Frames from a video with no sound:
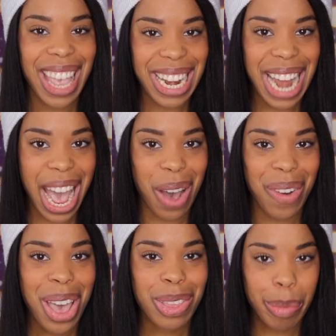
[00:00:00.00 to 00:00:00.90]
And
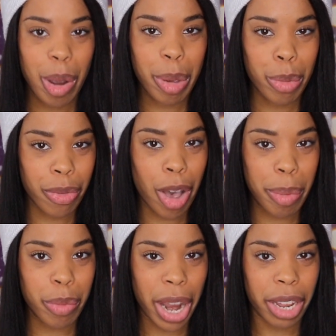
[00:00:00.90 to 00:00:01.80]
now, the moment we've all
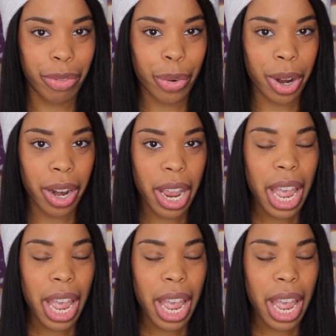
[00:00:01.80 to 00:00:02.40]
been waiting for.